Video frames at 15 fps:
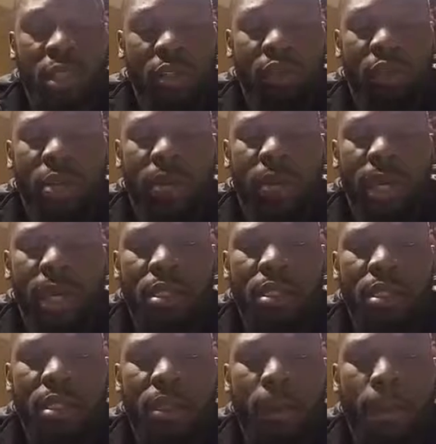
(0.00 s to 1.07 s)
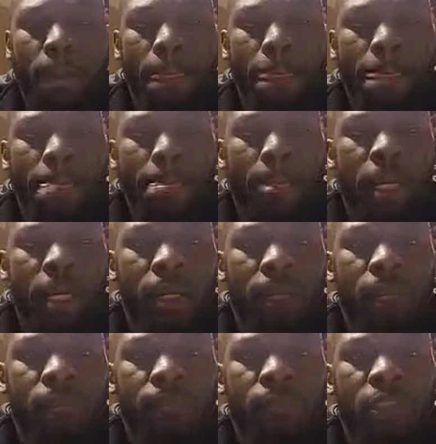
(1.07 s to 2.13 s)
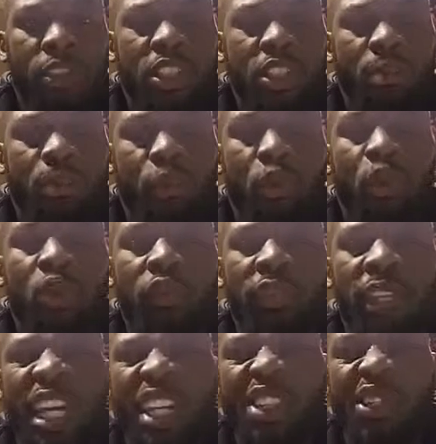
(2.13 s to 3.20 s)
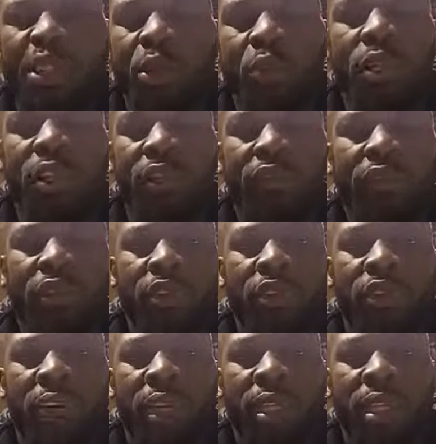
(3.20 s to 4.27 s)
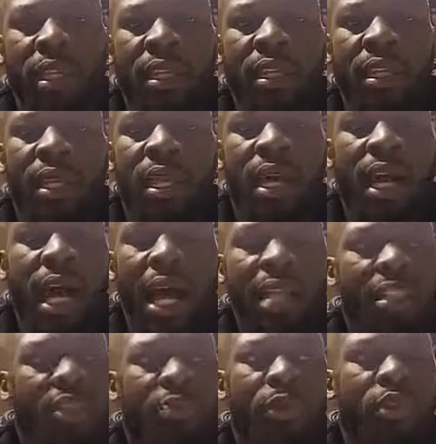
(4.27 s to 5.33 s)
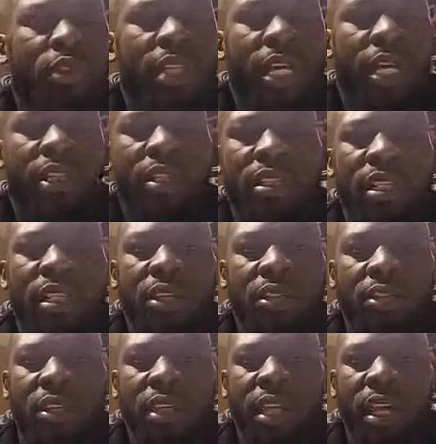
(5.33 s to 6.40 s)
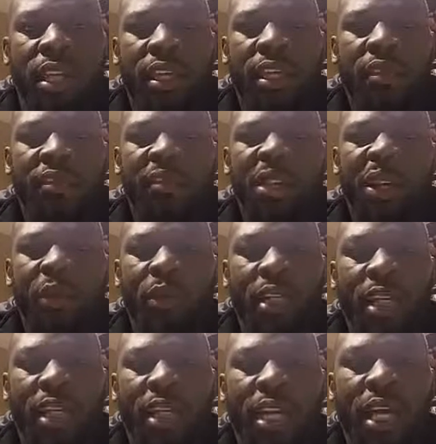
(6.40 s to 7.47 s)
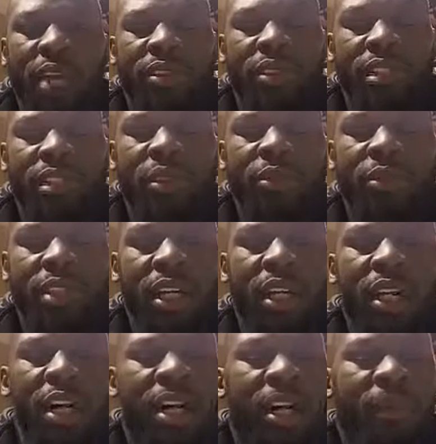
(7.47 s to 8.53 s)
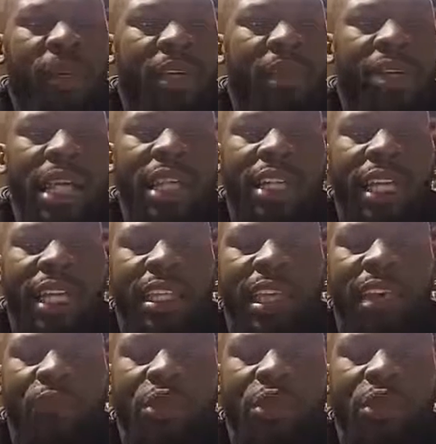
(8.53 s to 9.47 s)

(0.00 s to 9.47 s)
to get the rematch, just proved that I should have won the first fight. And I just broke down in tears in the ring when they announced it. It was, oh man, when I look at that